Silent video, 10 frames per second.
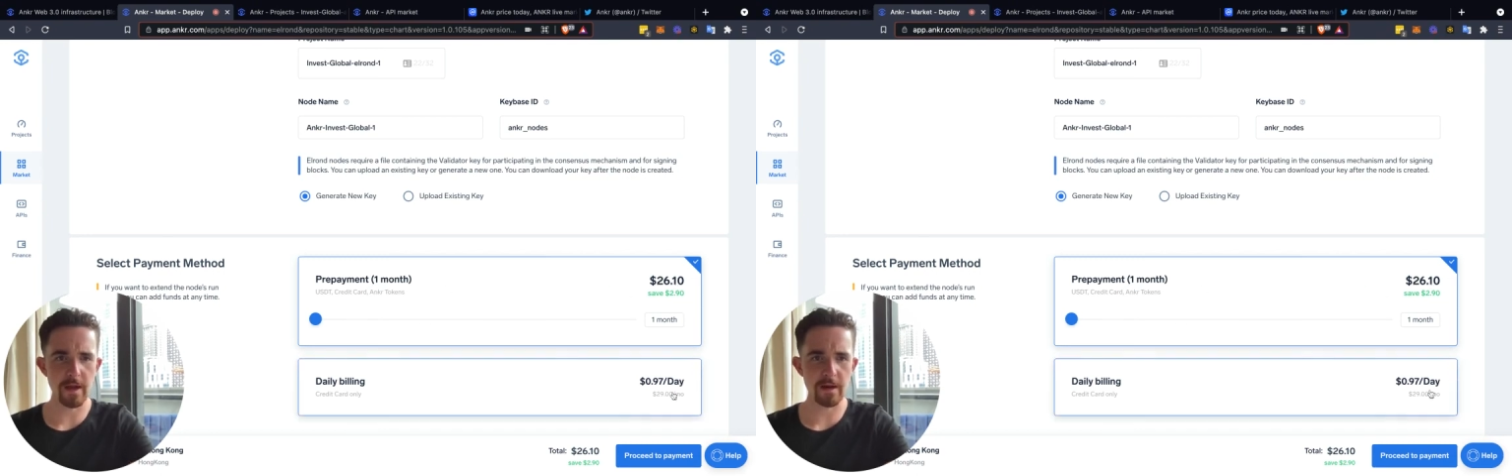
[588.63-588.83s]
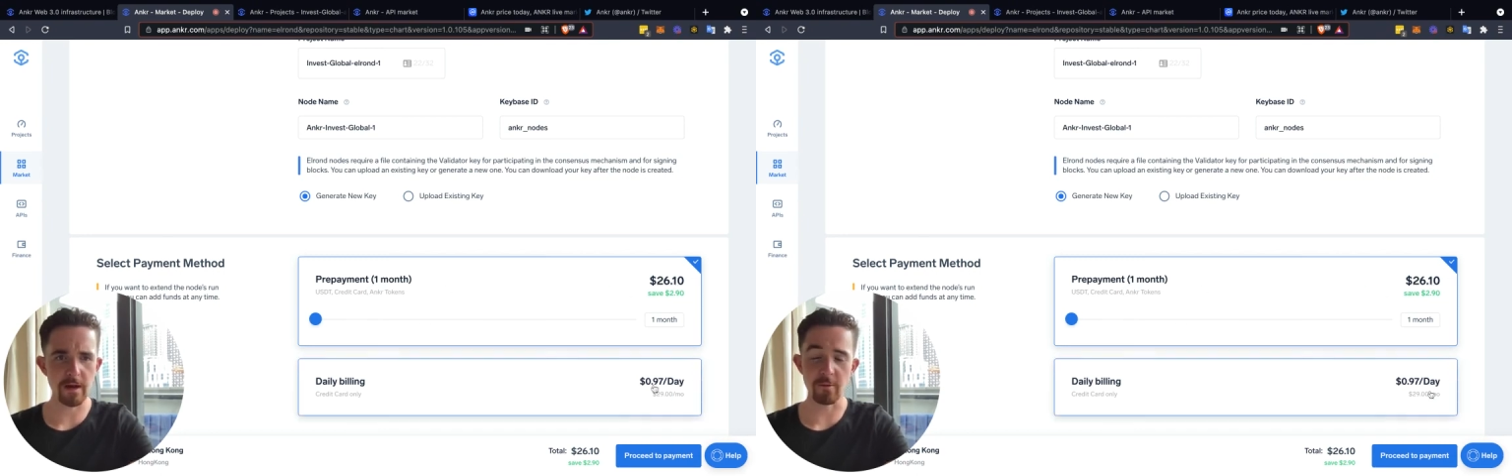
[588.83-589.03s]

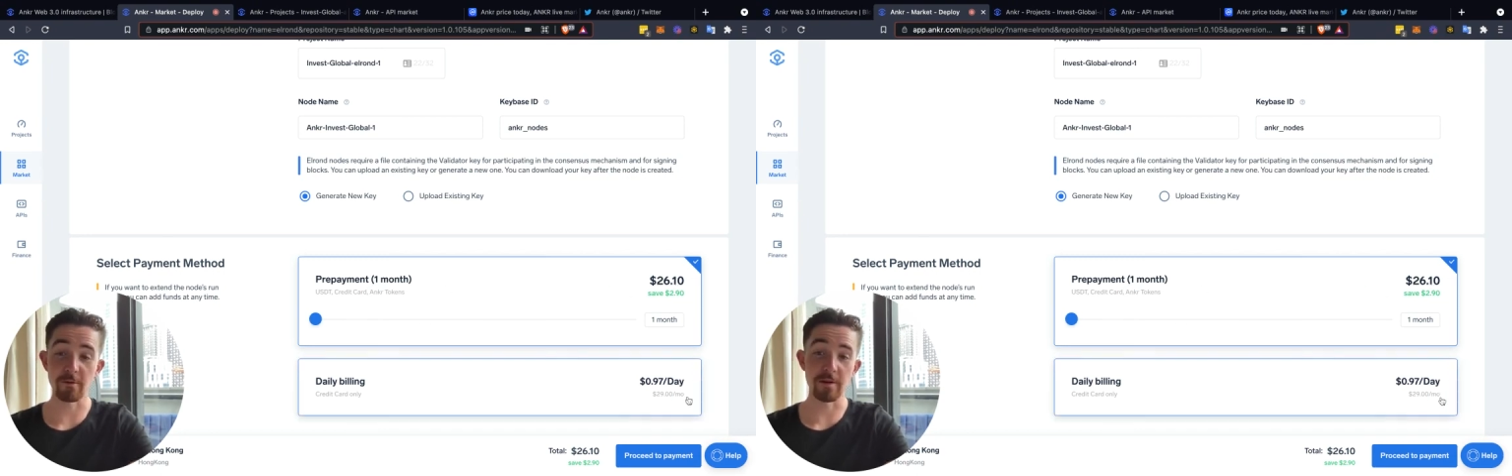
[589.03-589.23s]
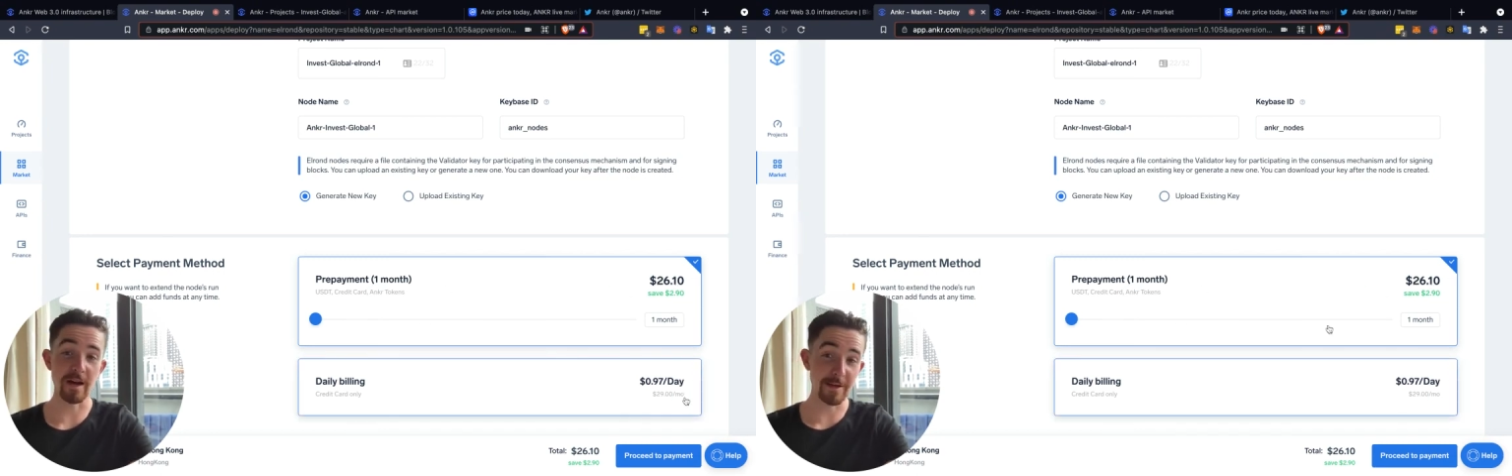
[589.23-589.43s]
and
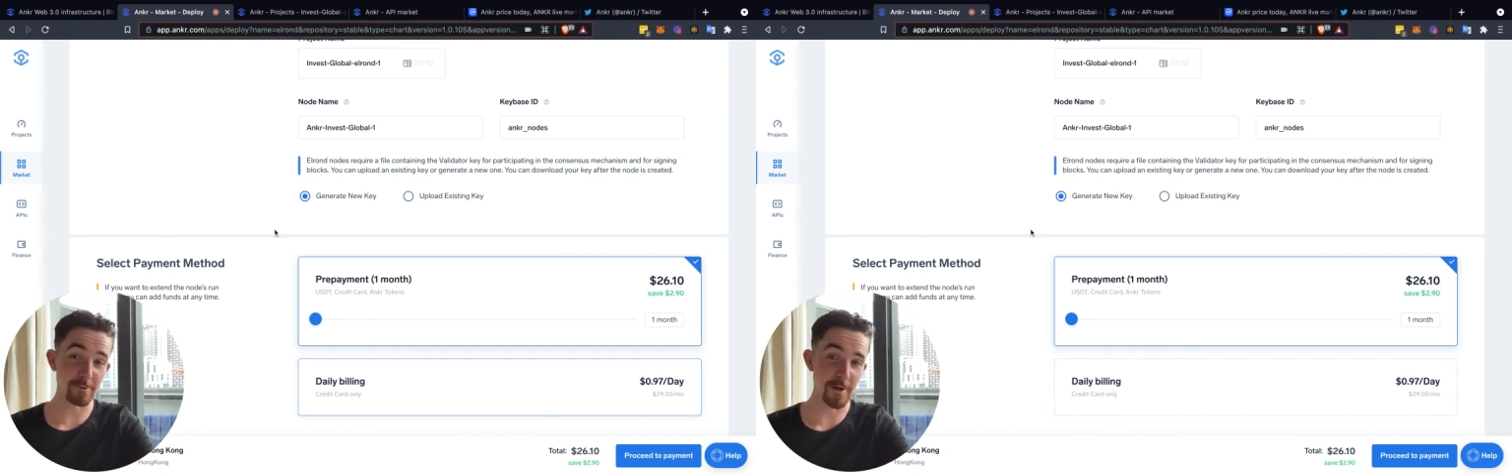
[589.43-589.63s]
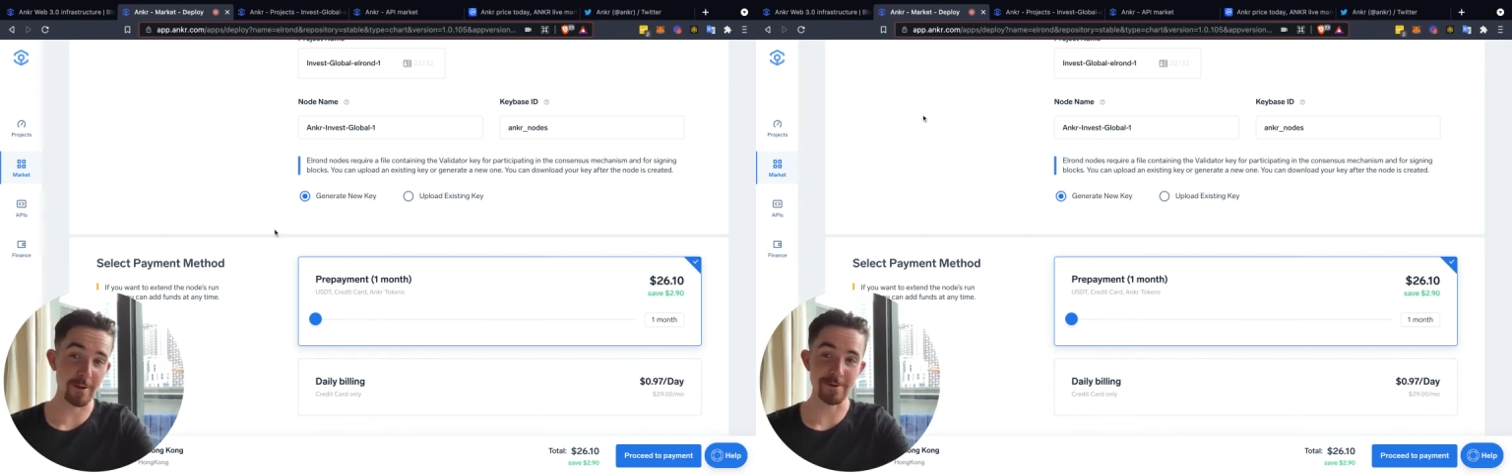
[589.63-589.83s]
around
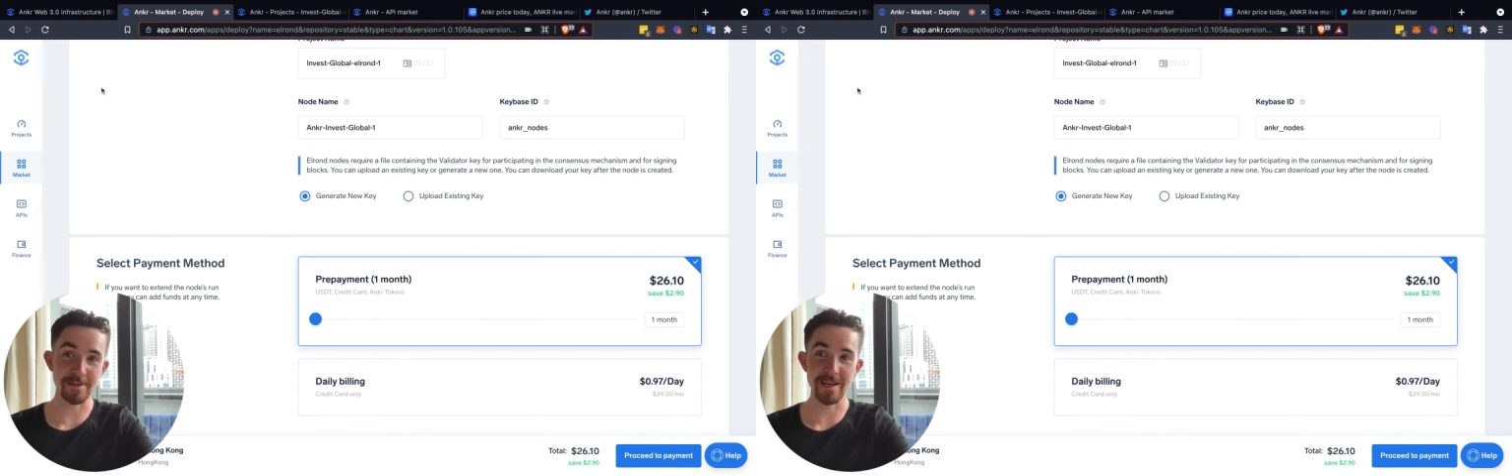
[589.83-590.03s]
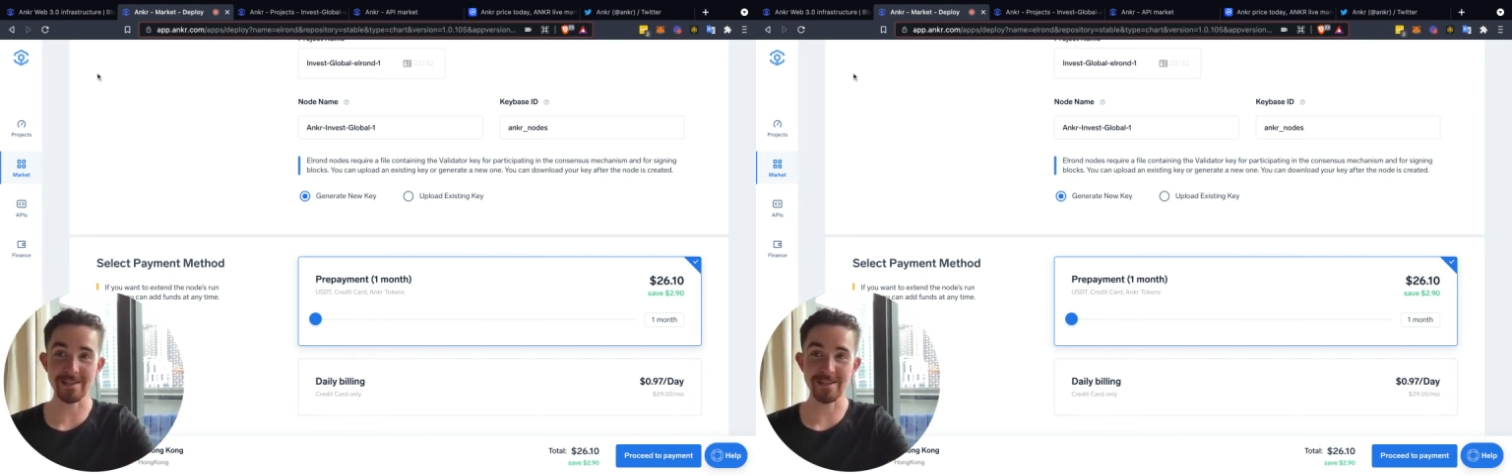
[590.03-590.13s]
under $1 a day.